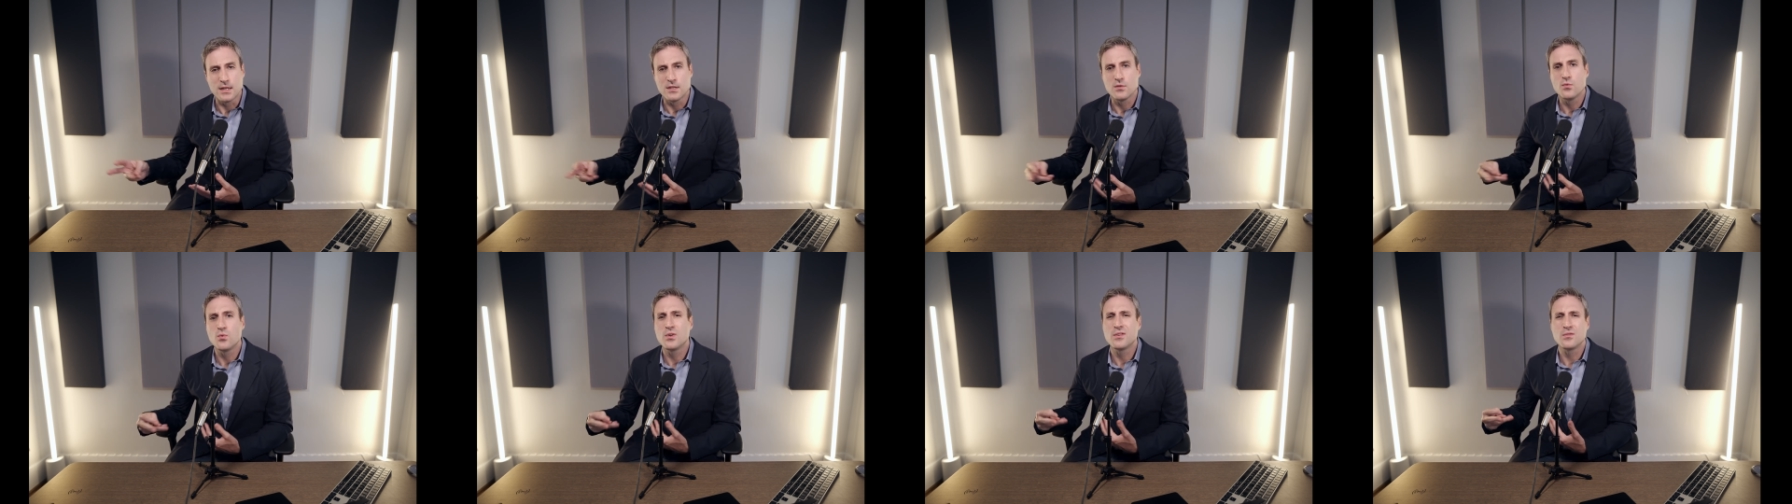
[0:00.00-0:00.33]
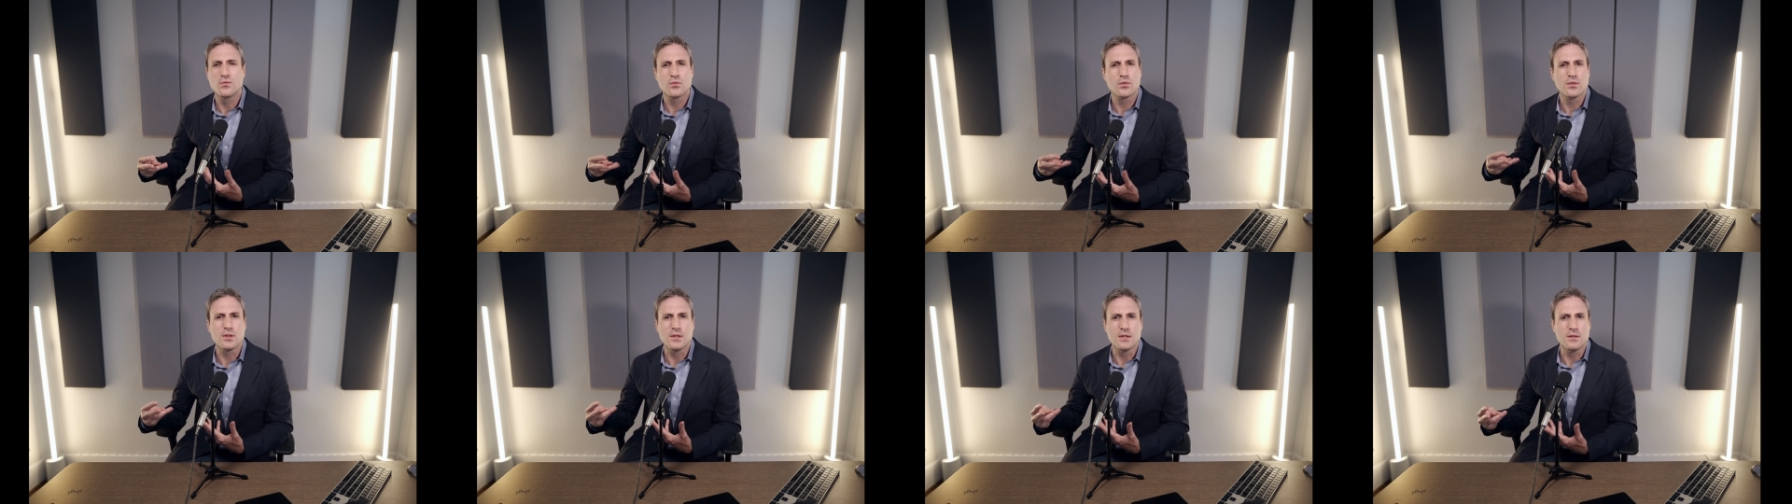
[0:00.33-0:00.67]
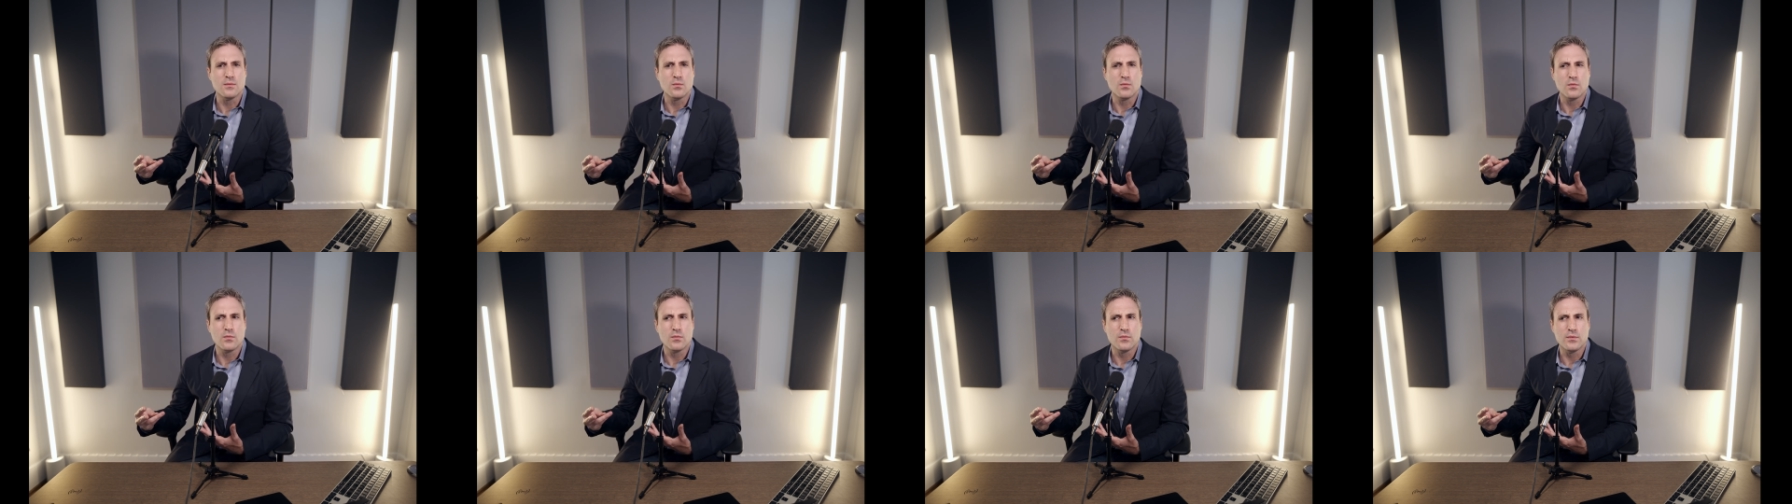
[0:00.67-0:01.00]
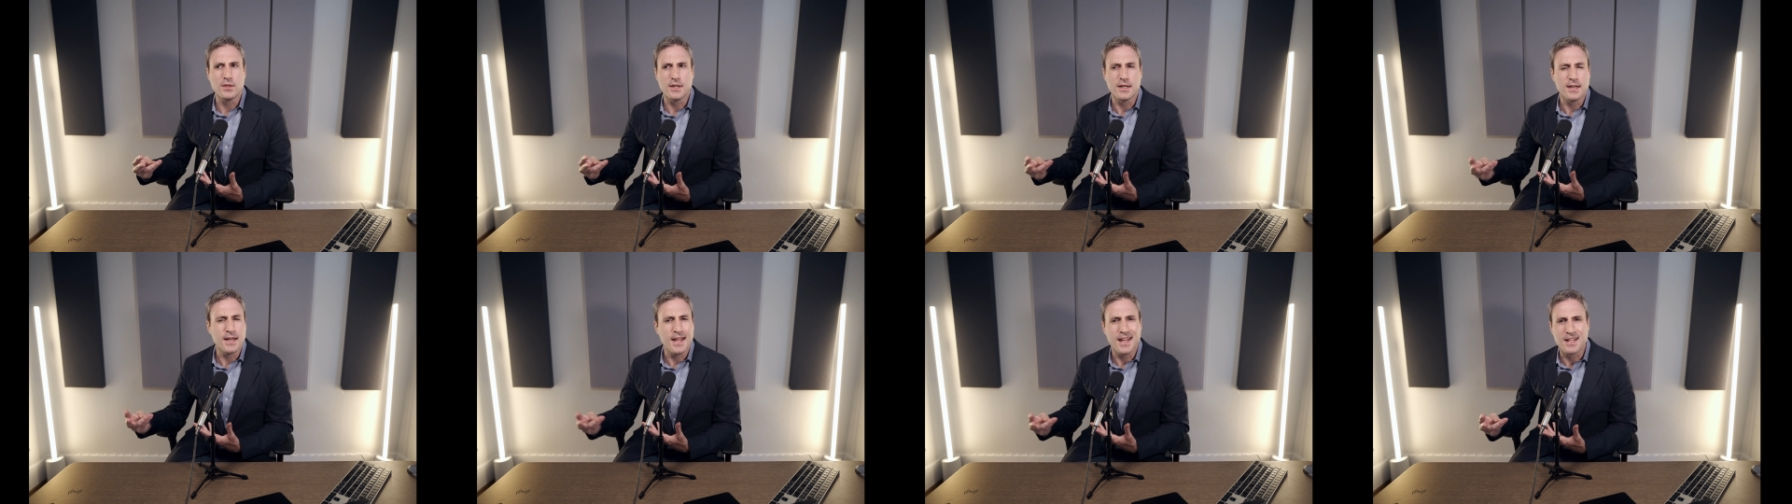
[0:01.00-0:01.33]
You wouldn't really
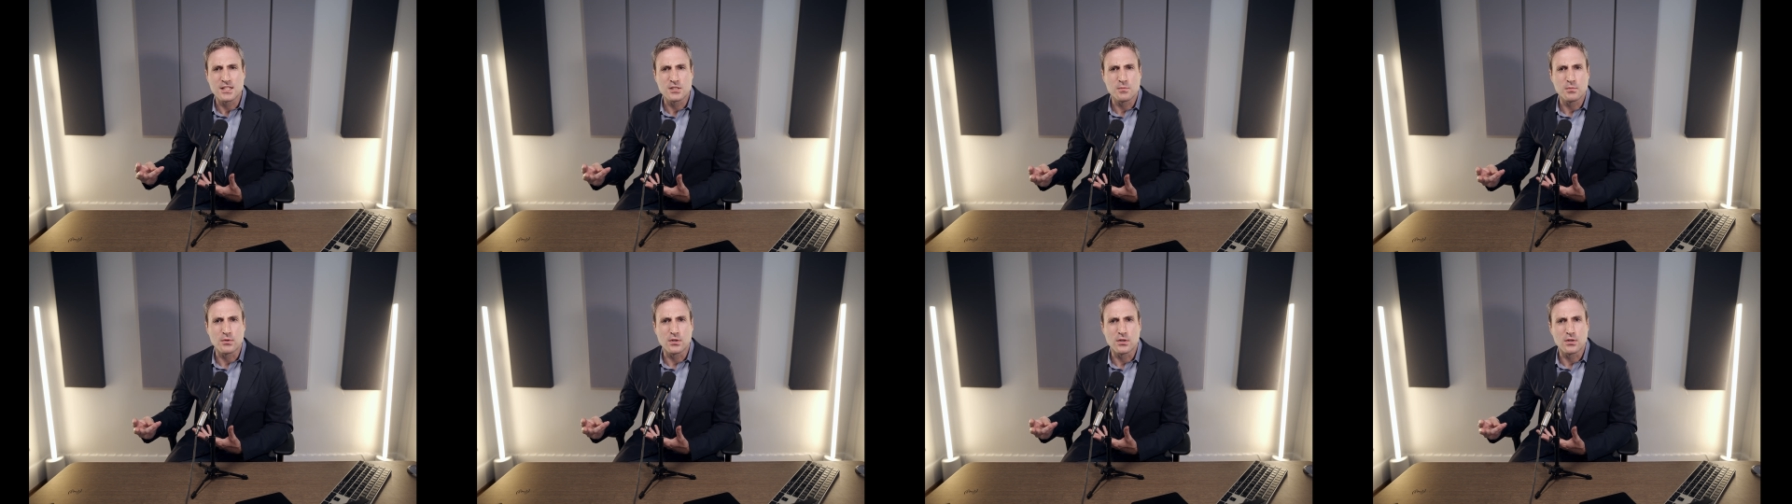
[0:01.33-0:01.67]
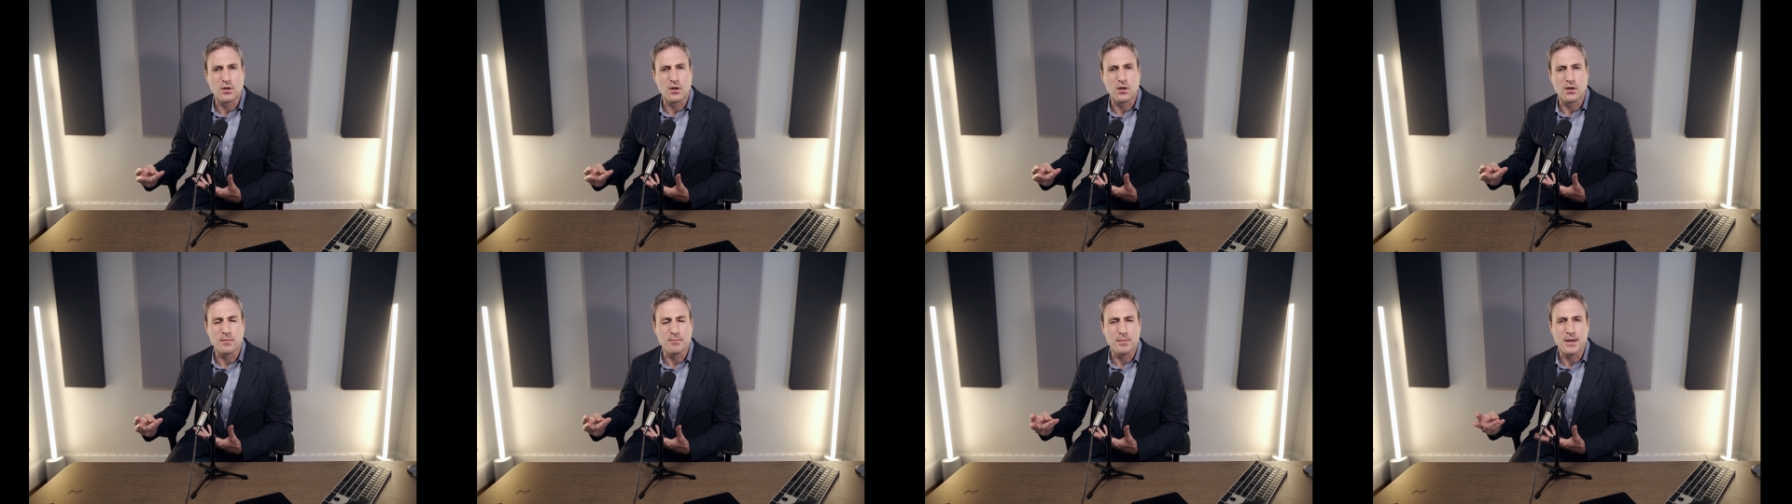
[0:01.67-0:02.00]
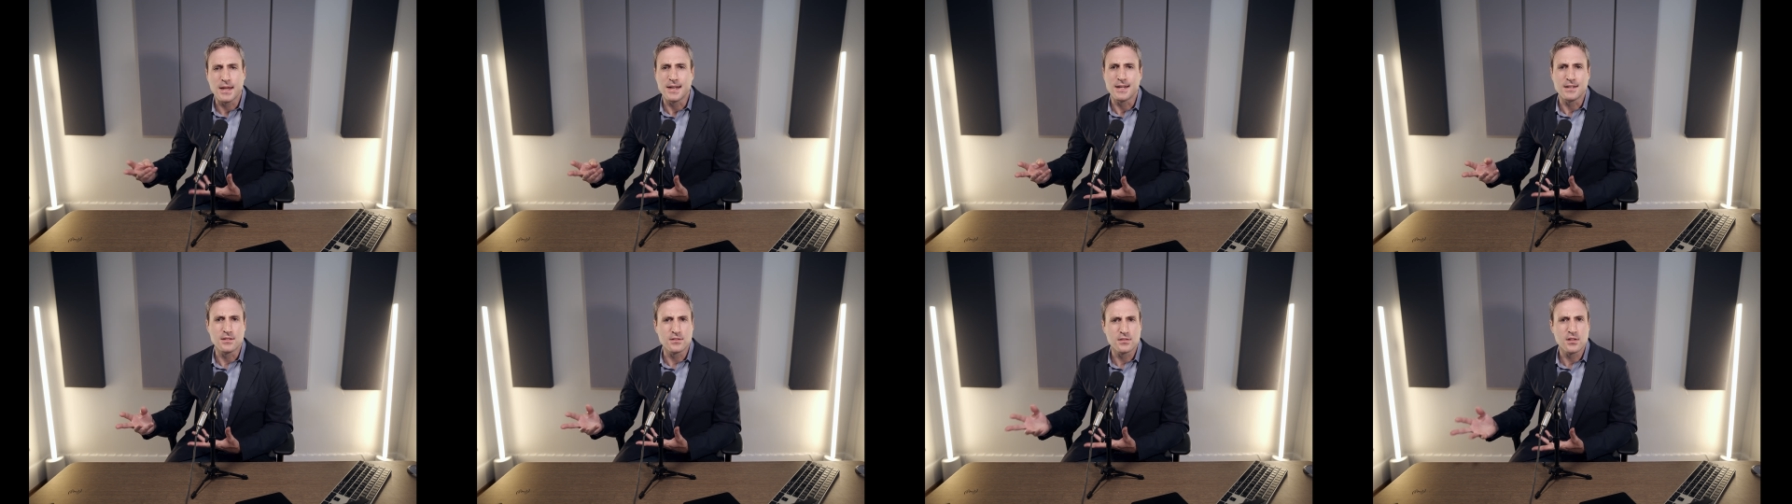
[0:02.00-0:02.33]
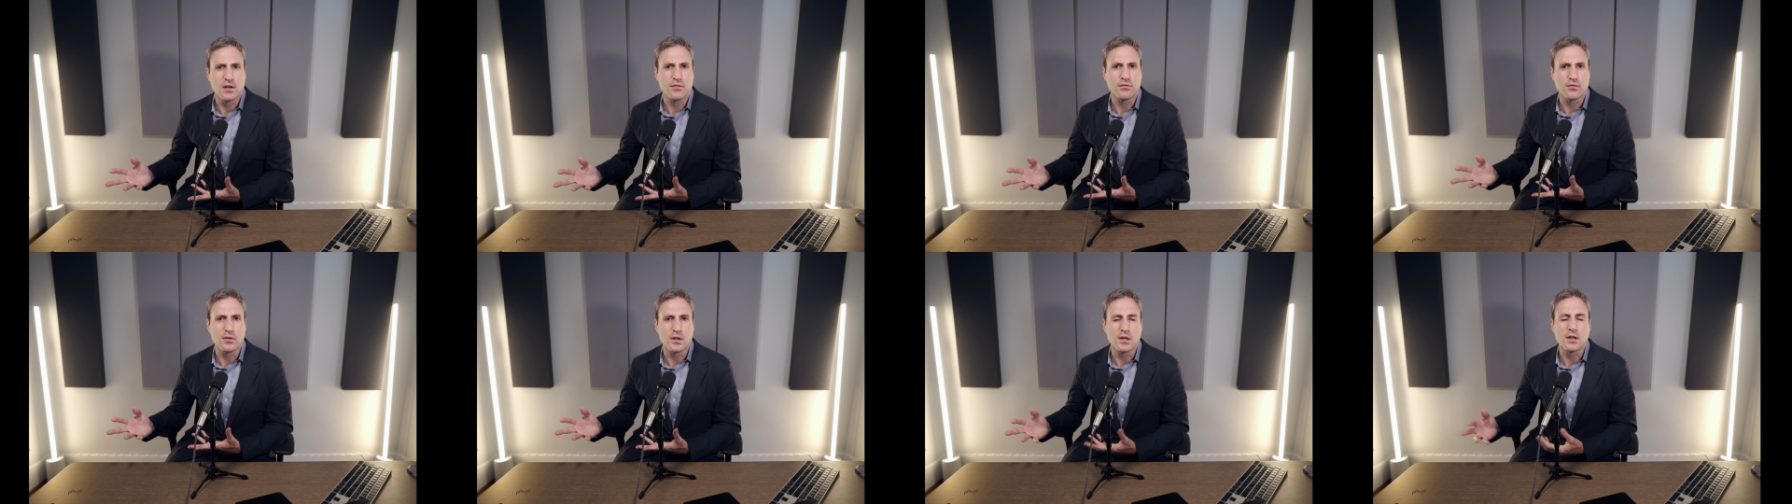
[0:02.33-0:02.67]
need an expert on pain and
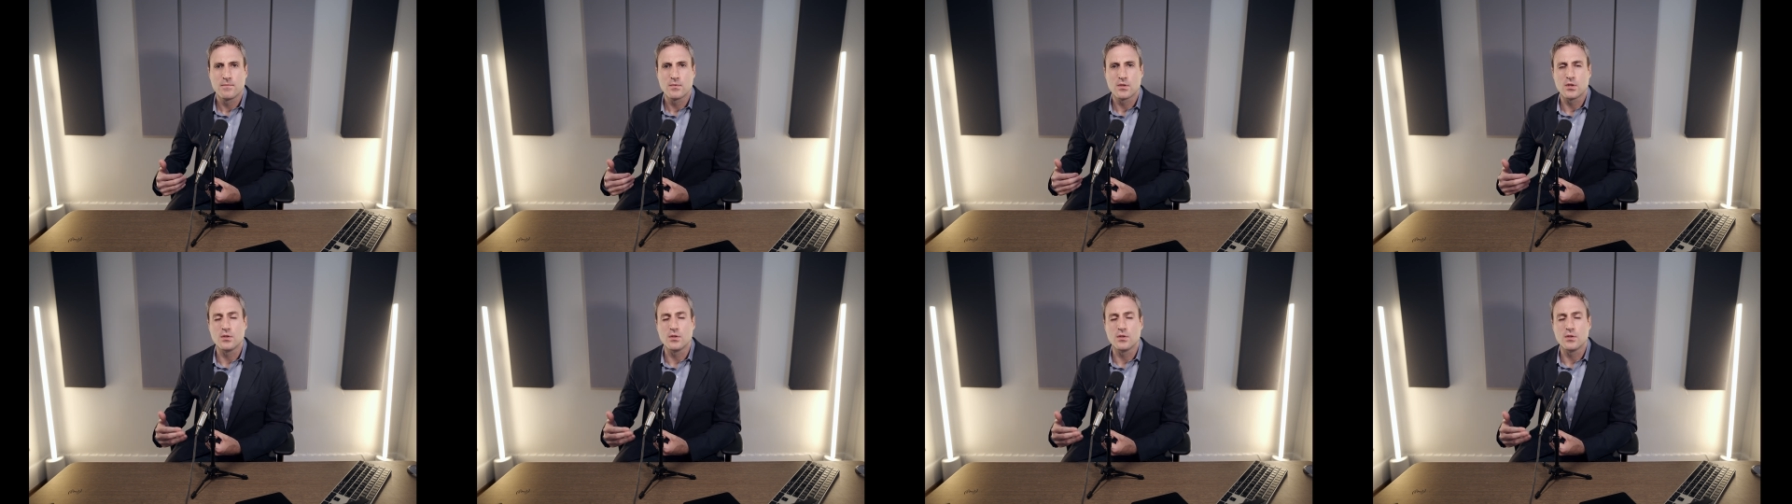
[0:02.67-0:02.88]
suffering.